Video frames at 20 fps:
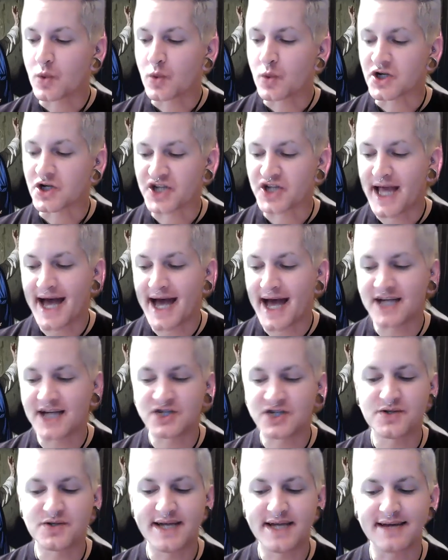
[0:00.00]
where she had
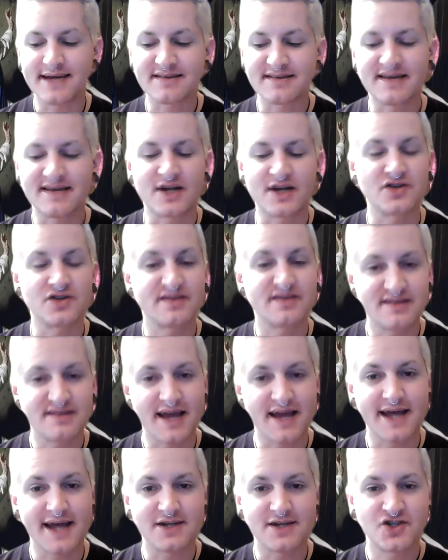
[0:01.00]
to take center
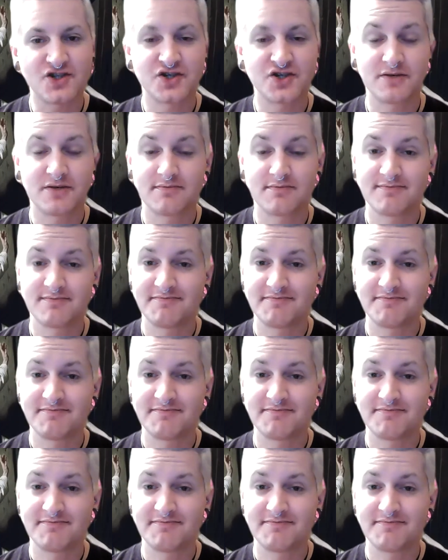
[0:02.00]
stage.